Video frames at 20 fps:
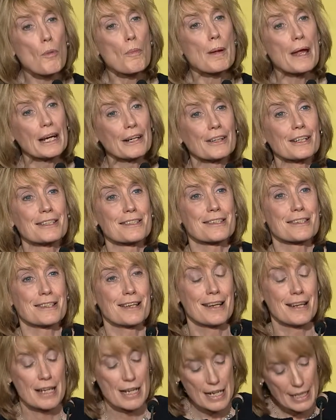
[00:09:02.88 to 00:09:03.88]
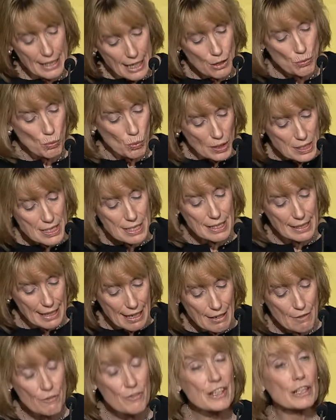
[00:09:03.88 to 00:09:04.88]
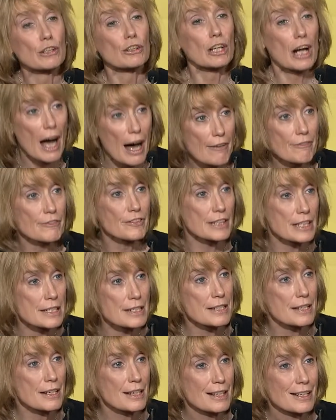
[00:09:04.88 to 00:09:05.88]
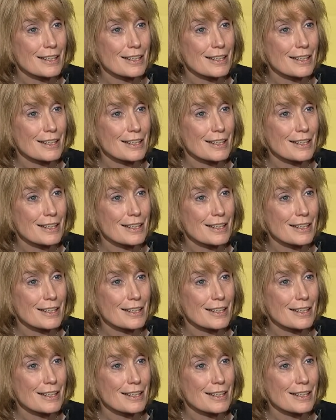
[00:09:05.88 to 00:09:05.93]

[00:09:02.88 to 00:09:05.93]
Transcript: parents can once again feel confident